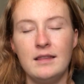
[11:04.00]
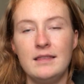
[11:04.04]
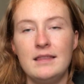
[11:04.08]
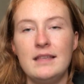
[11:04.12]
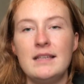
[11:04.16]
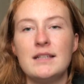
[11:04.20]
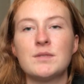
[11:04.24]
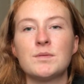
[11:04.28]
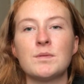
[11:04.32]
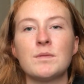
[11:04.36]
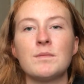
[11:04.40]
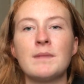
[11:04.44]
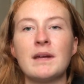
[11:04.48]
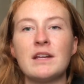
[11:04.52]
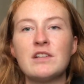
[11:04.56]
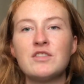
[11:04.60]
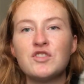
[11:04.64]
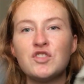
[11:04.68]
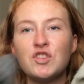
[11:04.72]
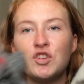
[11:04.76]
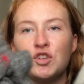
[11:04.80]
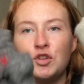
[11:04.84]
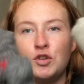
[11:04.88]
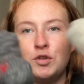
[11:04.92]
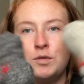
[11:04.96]
These were my
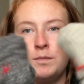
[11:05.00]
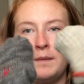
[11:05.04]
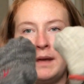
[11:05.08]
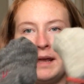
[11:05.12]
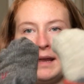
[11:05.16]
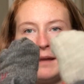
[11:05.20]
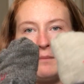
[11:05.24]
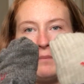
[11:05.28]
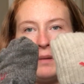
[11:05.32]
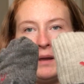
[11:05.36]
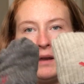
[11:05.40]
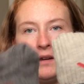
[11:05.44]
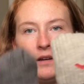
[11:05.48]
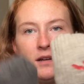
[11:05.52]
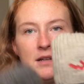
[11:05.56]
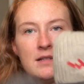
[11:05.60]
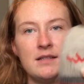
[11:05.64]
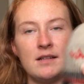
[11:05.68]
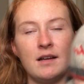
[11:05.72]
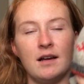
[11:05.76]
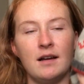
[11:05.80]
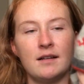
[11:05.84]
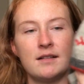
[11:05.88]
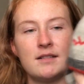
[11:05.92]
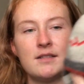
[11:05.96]
two main pair of
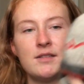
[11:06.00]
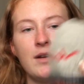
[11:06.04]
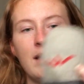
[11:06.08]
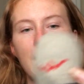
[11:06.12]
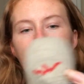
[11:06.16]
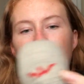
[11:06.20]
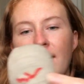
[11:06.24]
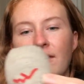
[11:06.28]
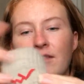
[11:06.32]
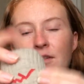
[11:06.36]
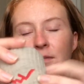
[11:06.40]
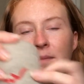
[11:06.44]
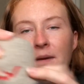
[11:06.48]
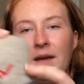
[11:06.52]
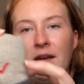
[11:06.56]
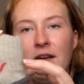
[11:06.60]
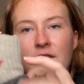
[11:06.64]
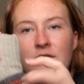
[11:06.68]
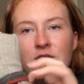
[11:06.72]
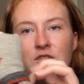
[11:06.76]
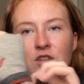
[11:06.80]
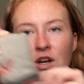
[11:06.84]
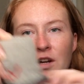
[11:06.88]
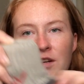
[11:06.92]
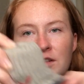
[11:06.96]
socks. So I have a pair
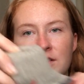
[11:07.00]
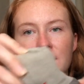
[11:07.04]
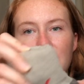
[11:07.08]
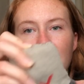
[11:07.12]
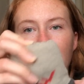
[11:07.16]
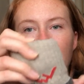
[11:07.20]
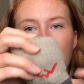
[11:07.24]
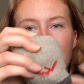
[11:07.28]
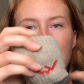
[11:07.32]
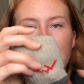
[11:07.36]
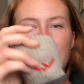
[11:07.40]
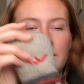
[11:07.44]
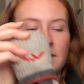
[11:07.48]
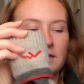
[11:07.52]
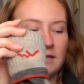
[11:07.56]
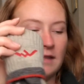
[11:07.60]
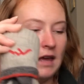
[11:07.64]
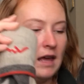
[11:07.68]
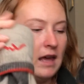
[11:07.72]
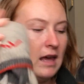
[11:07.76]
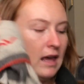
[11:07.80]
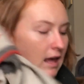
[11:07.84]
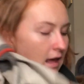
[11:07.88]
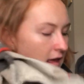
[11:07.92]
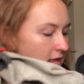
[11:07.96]
of Darn Tough
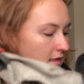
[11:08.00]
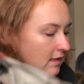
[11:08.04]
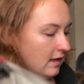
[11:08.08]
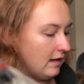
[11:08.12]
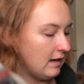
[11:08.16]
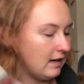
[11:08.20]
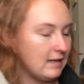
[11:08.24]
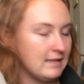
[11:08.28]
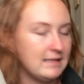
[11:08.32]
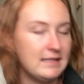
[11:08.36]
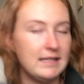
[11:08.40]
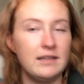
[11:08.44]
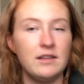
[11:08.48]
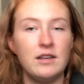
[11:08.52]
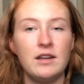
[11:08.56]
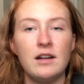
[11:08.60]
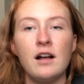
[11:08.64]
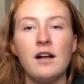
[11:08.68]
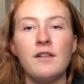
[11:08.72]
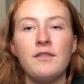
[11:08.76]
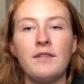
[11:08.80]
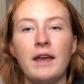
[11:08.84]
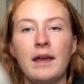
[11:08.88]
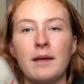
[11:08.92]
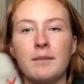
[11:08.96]
that I did get
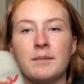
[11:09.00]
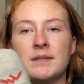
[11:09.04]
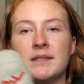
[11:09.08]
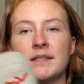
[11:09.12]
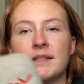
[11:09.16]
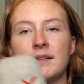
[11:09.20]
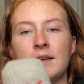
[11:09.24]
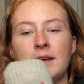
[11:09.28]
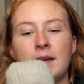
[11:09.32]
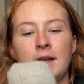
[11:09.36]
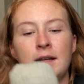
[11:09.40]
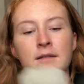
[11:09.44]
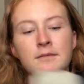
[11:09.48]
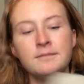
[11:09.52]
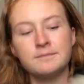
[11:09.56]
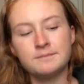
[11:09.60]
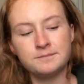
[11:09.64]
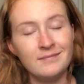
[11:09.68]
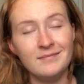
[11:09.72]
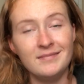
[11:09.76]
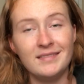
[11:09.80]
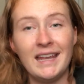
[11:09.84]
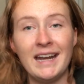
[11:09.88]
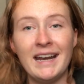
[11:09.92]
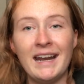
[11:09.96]
off Amazon
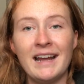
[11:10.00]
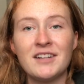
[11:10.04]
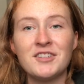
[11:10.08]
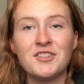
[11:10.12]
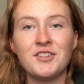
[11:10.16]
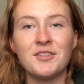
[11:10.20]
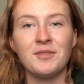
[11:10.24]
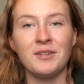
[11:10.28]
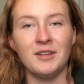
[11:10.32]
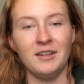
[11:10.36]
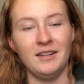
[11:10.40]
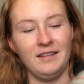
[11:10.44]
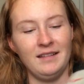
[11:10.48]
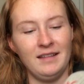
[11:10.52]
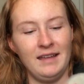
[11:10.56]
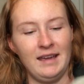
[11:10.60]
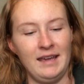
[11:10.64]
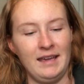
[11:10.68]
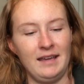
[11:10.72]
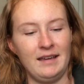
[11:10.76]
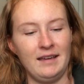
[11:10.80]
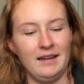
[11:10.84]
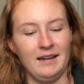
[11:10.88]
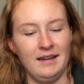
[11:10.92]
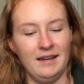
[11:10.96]
that I actually really
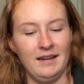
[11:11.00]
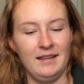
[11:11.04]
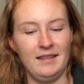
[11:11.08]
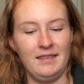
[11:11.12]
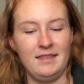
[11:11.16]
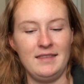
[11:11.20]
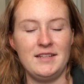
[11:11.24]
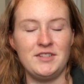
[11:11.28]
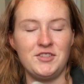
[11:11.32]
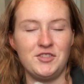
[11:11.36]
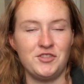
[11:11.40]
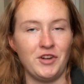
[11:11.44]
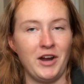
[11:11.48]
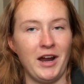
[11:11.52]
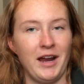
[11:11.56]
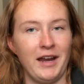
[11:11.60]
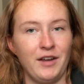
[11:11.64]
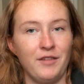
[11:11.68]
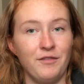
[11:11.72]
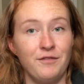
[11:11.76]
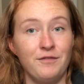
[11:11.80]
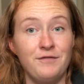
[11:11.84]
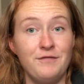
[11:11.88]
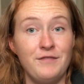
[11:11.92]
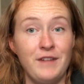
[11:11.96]
like. These
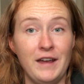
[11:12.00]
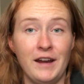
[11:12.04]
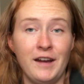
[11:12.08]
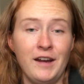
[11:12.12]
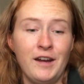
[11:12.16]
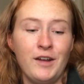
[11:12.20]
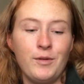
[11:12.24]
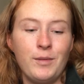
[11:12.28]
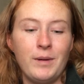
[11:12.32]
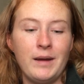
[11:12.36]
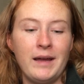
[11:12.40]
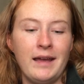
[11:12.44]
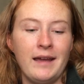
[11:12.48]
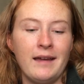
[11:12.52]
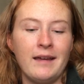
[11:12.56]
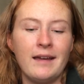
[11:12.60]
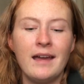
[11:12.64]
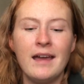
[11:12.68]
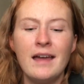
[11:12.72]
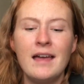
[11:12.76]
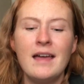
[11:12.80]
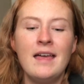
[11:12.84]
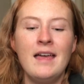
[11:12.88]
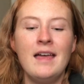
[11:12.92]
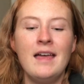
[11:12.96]
dry very quick.
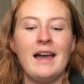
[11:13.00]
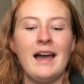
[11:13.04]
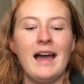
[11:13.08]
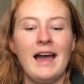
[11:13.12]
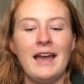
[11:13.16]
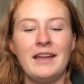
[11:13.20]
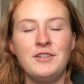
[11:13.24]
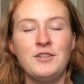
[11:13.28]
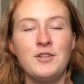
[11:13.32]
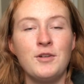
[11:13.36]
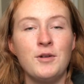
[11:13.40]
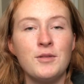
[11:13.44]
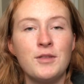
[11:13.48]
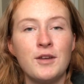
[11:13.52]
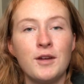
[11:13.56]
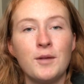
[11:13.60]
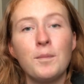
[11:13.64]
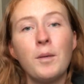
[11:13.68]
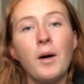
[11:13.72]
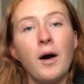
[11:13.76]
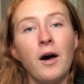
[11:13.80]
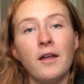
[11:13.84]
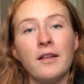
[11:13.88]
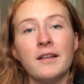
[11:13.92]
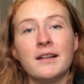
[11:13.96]
I know their
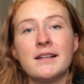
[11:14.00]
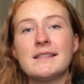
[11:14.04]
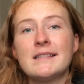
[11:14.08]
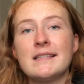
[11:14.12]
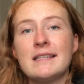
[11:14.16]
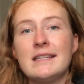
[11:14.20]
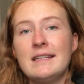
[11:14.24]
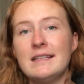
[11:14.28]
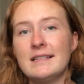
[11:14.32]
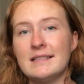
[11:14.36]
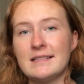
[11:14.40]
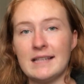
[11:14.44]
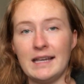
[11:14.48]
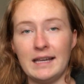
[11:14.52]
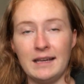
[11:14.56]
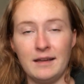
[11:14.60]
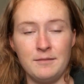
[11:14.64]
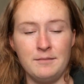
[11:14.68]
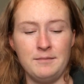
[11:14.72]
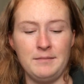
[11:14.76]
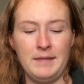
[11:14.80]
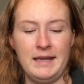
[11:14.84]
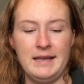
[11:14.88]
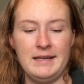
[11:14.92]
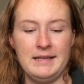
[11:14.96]
policy is like
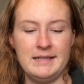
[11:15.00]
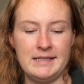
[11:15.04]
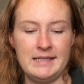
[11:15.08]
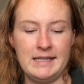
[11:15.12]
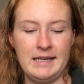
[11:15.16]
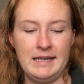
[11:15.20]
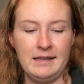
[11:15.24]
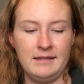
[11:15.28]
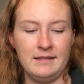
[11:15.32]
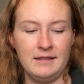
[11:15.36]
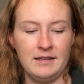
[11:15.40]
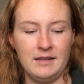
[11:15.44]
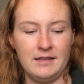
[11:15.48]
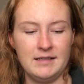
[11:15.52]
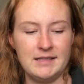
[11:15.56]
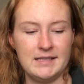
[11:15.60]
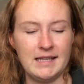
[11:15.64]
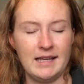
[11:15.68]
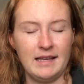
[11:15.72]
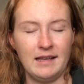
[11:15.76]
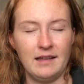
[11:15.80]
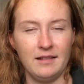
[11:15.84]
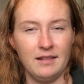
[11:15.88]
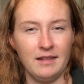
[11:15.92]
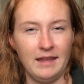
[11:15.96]
amazing. It's
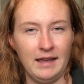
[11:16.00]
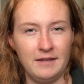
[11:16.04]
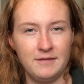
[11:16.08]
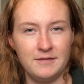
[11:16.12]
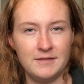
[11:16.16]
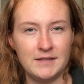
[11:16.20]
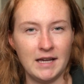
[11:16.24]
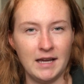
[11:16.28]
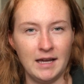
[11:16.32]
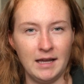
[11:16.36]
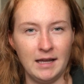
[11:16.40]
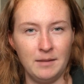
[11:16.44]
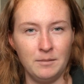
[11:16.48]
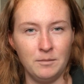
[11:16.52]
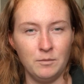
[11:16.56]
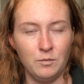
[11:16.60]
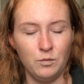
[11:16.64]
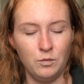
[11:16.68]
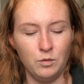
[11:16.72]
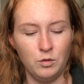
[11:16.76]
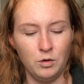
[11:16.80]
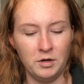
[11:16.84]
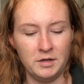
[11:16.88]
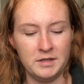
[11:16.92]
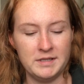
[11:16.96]
like a
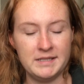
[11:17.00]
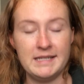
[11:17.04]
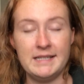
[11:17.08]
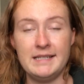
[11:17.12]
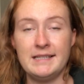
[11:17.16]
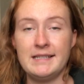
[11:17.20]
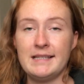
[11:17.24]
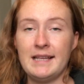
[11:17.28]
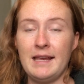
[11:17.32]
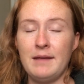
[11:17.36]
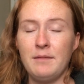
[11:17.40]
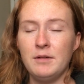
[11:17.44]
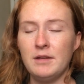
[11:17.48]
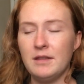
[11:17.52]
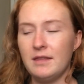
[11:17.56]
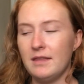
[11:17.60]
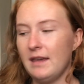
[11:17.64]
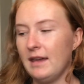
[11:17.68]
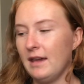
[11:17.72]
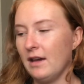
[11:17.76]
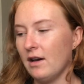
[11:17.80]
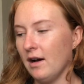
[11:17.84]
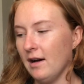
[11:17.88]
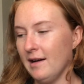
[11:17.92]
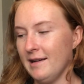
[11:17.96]
lifetime warranty. Same with
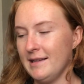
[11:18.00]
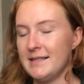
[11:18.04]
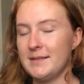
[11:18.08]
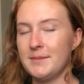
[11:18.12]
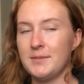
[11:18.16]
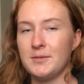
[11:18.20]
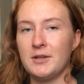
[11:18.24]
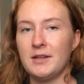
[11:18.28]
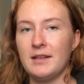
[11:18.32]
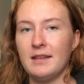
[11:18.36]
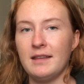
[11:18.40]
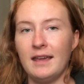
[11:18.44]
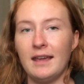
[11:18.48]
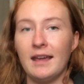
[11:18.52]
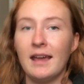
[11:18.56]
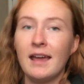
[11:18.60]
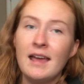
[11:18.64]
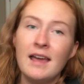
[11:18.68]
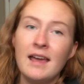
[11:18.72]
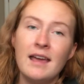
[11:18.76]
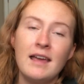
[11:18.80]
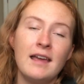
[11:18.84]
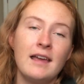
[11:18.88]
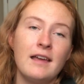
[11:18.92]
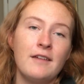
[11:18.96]
like Osprey. Like
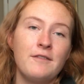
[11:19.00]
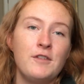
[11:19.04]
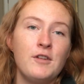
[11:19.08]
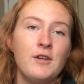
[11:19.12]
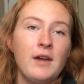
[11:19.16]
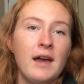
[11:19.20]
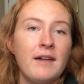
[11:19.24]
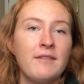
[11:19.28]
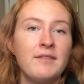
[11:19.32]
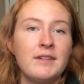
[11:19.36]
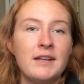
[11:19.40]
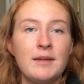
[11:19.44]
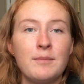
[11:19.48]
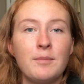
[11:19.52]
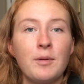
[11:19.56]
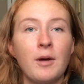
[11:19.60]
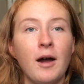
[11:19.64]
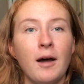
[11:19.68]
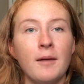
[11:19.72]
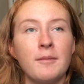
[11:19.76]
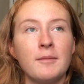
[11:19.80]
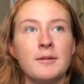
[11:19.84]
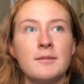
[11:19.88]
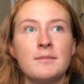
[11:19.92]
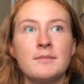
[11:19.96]
if you have any
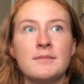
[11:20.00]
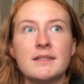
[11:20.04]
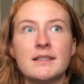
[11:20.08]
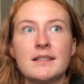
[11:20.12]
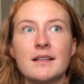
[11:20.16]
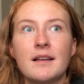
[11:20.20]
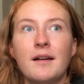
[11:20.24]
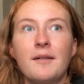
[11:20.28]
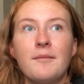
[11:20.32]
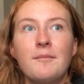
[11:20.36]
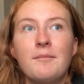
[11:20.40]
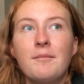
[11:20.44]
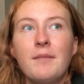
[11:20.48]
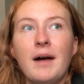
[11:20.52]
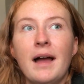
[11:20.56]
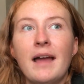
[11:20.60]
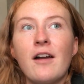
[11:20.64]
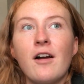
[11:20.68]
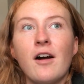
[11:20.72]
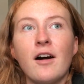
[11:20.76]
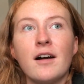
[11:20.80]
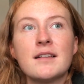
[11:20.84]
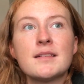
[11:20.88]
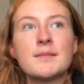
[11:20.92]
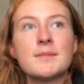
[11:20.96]
problems, my
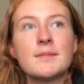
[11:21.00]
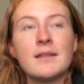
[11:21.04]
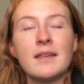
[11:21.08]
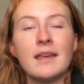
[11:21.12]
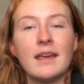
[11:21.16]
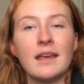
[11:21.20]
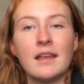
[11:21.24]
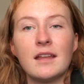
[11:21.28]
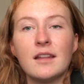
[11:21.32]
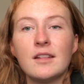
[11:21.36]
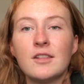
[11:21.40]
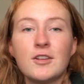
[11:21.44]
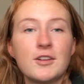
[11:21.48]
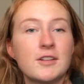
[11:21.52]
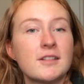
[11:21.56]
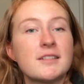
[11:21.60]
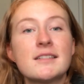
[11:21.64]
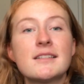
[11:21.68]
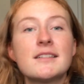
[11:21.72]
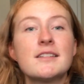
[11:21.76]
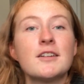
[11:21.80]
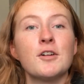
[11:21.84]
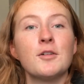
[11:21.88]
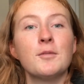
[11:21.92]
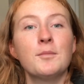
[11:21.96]
Osprey like looks
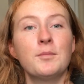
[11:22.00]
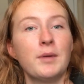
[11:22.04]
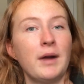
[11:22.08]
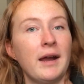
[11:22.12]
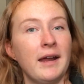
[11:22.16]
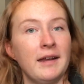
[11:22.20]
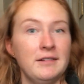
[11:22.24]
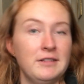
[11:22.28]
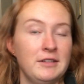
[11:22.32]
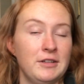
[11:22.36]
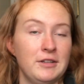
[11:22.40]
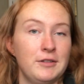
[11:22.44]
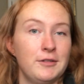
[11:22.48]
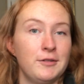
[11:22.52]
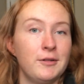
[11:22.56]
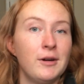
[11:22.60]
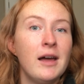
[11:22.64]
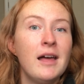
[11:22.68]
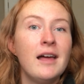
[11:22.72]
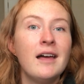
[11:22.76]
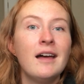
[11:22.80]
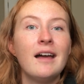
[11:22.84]
still brand new.